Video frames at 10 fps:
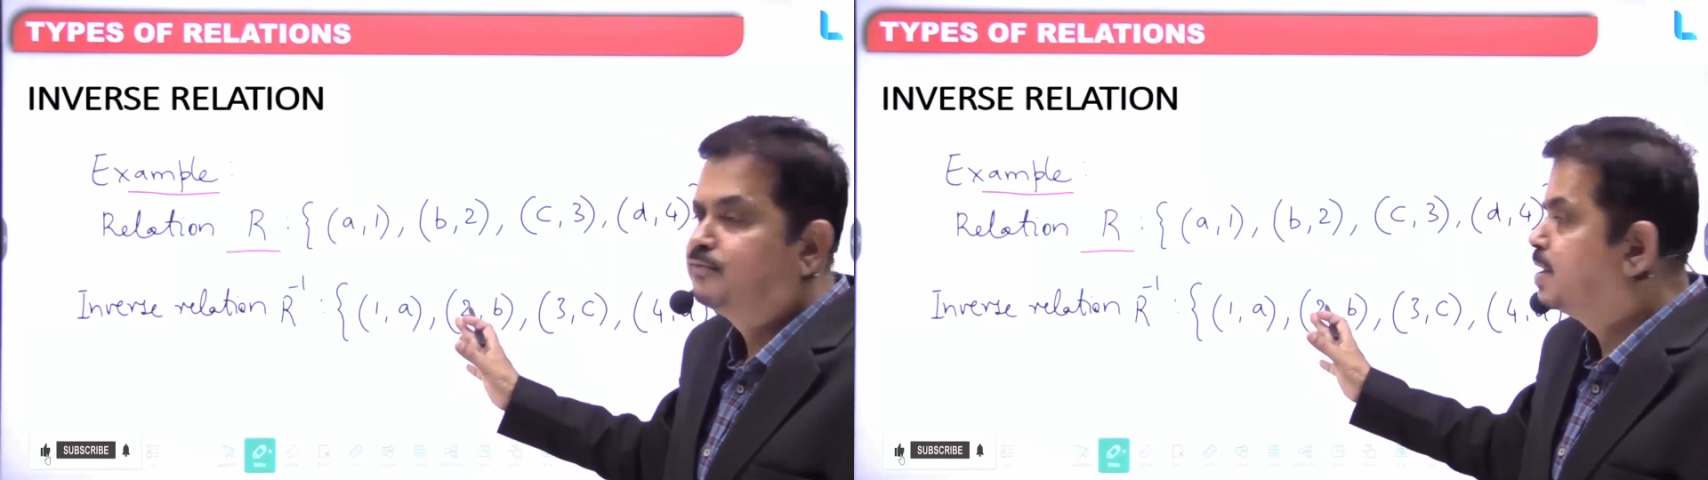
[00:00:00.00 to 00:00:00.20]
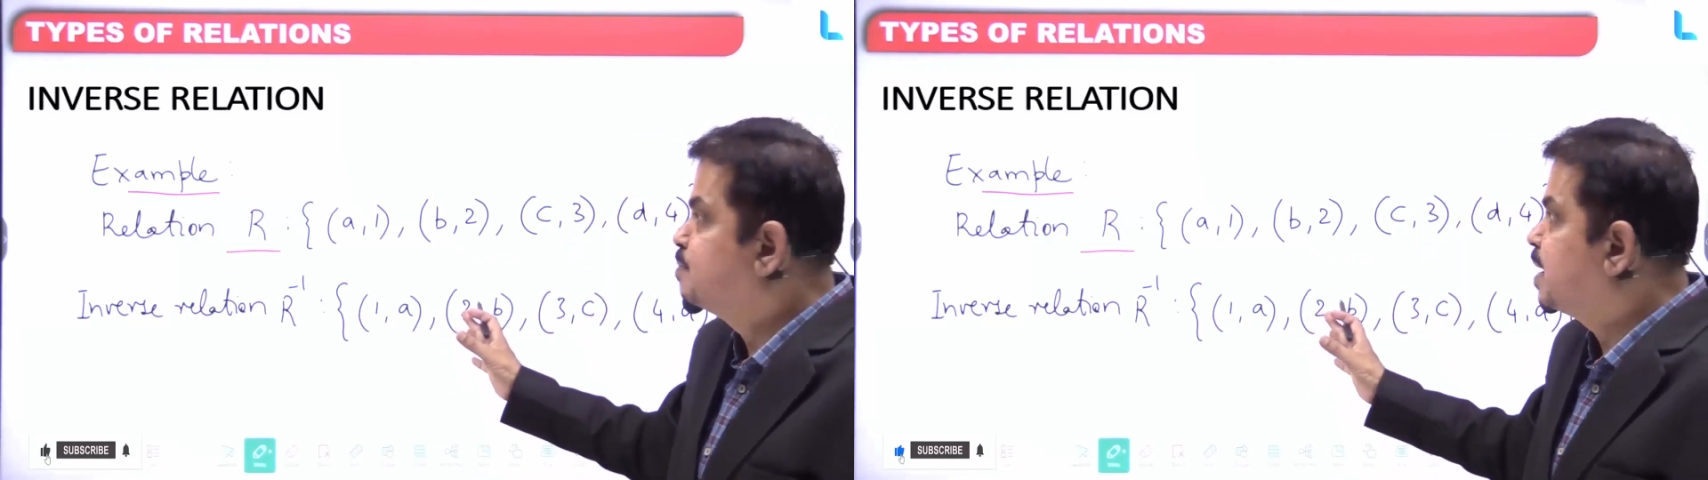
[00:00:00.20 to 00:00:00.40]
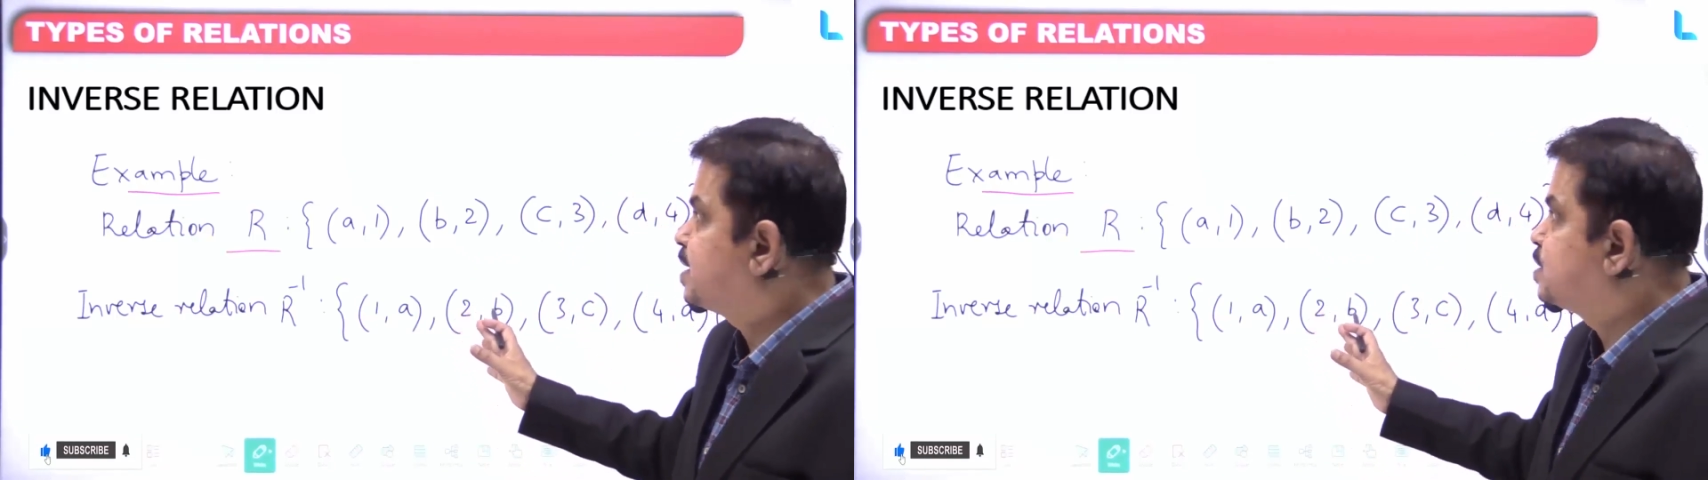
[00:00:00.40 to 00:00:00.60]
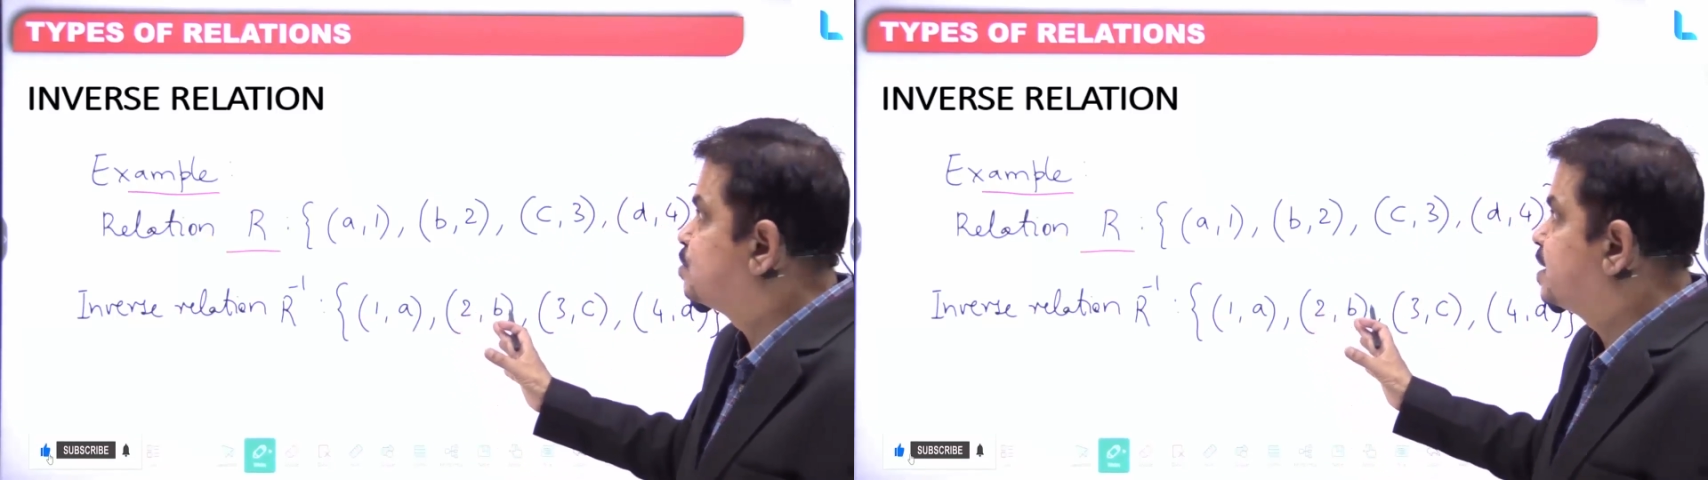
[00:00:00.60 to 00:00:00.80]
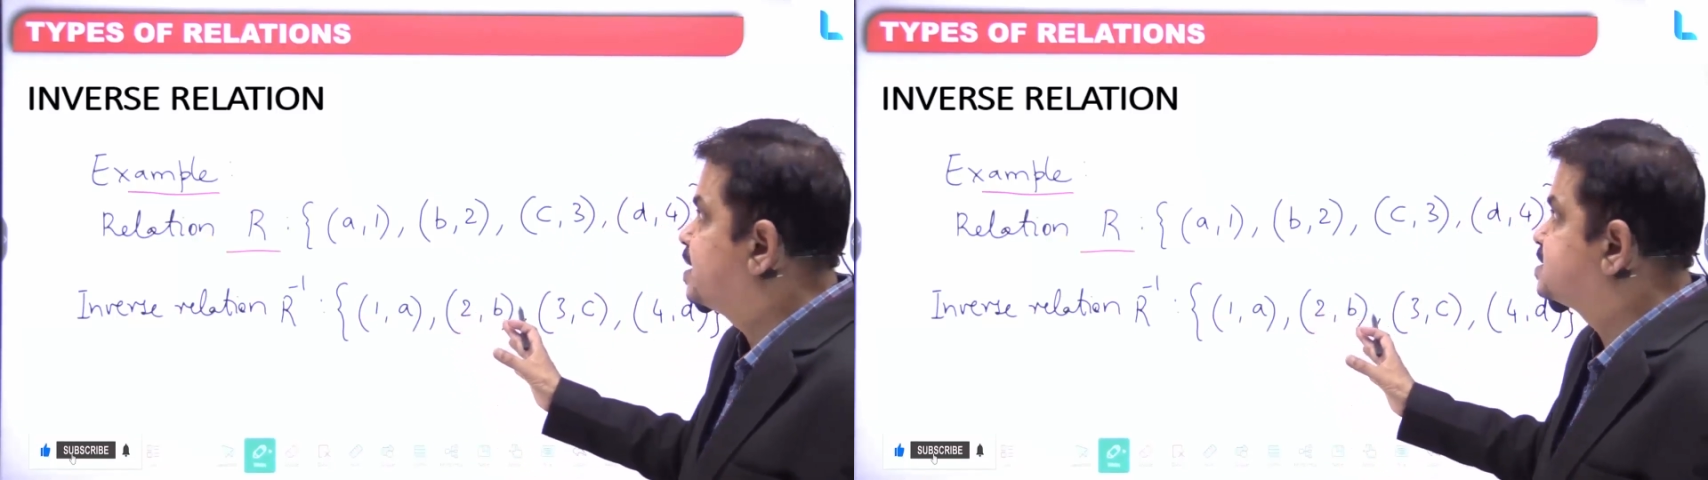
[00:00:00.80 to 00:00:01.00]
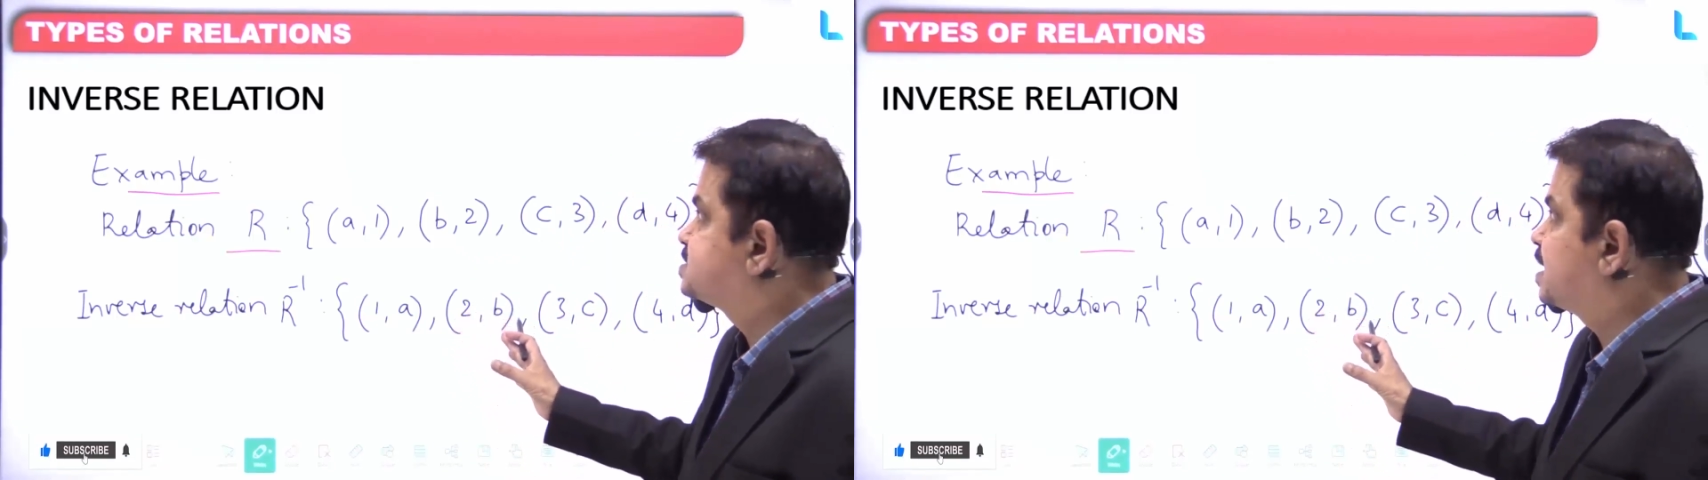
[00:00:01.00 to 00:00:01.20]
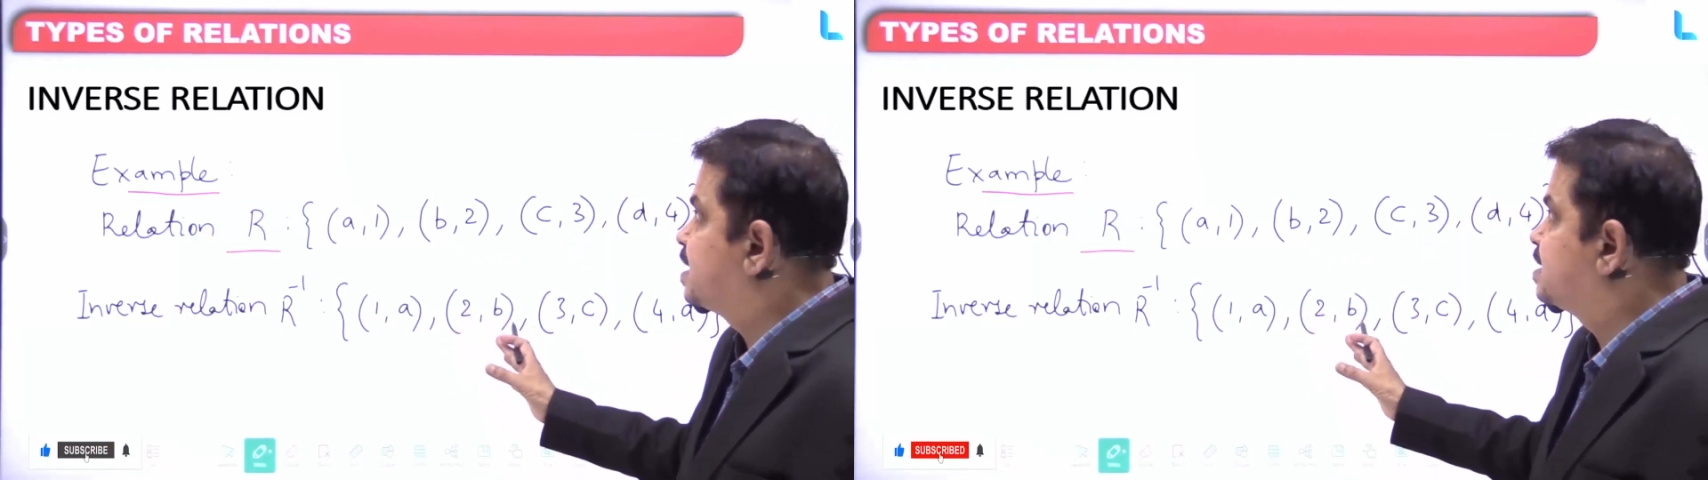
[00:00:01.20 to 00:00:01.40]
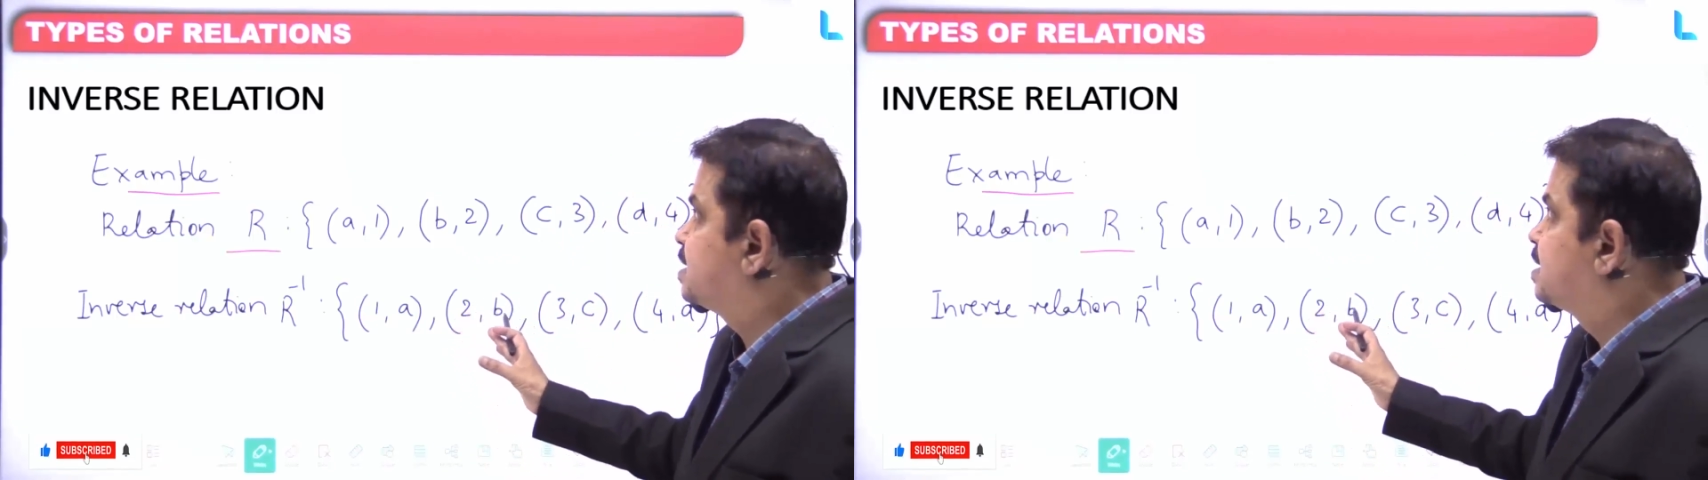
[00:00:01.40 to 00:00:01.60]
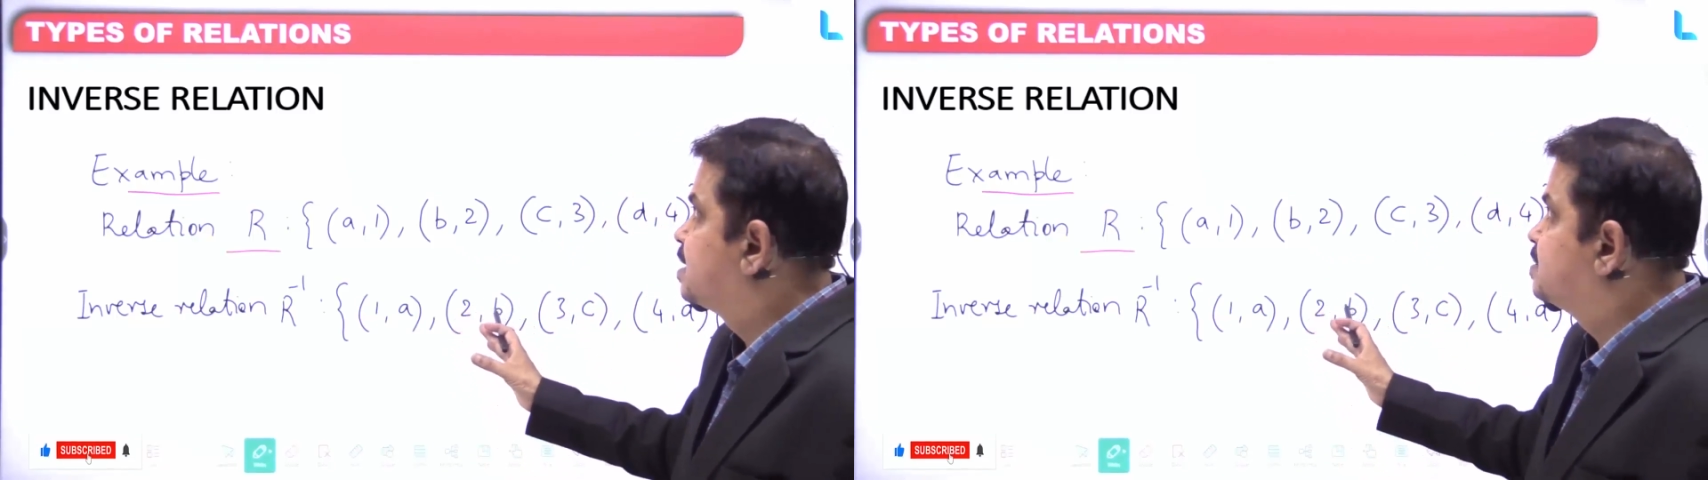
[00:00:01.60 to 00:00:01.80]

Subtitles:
will make you understand